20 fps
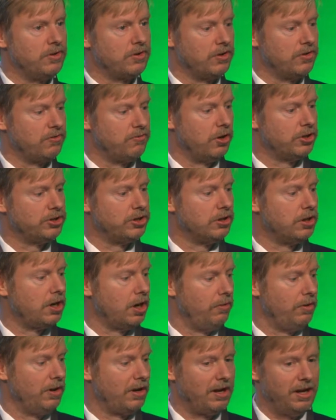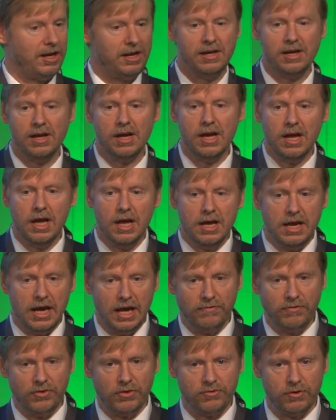its construction currently.
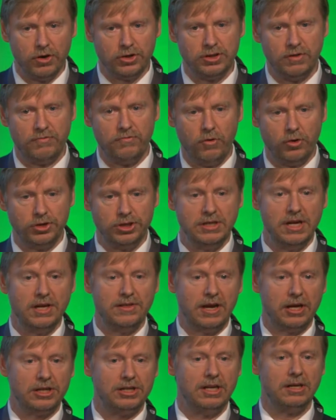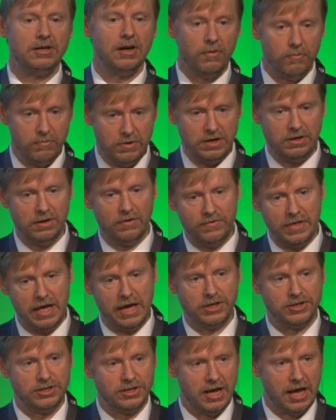Infrastructure, fortunately, has actually got rid of
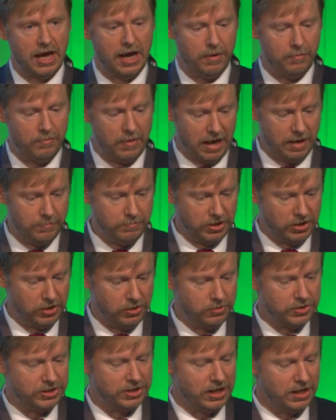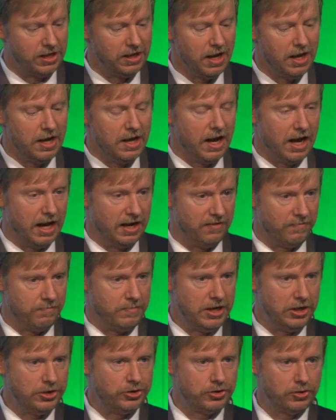that ambiguity and have
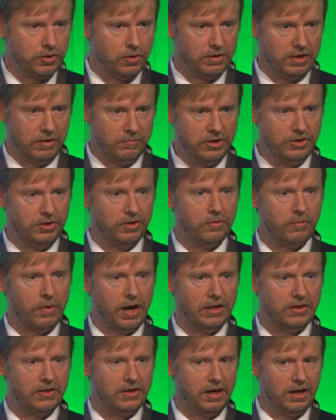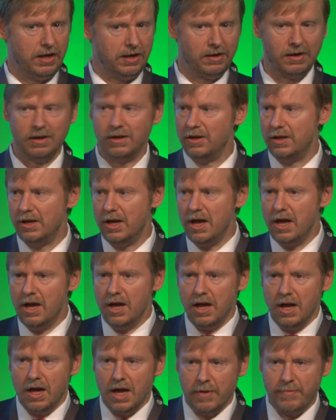made sure that we do the right thing.
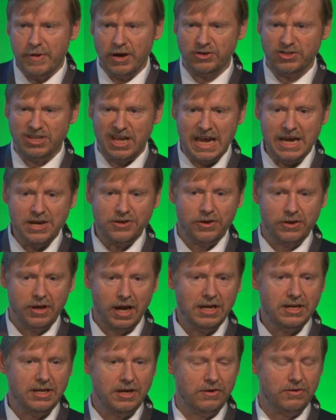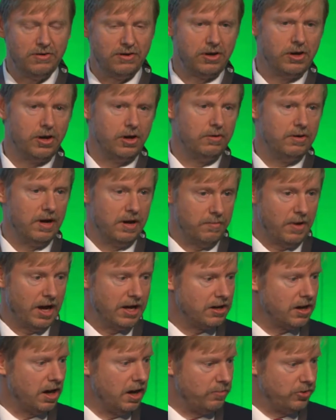About 8 or 9 years ago, in my
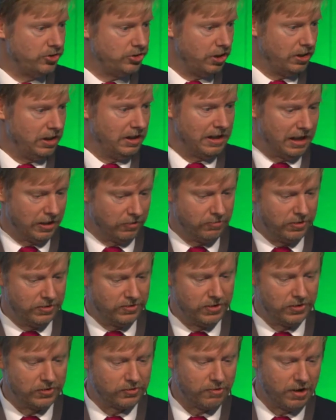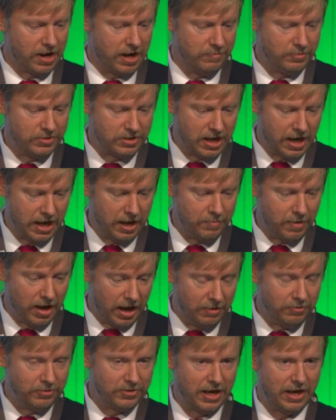carbon journey, like Chris described,
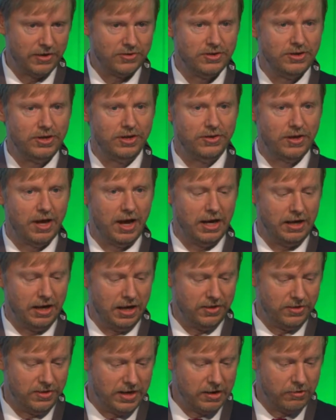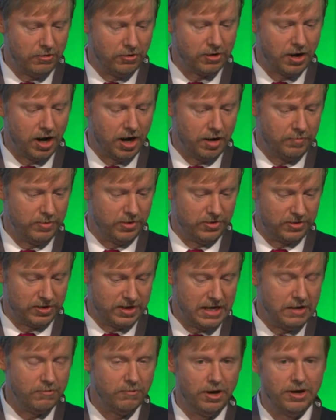I was asked to design a zero carbon
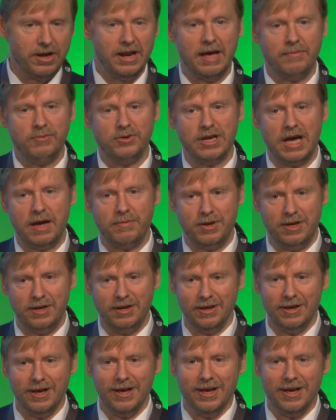ski run in Abu Dhabi.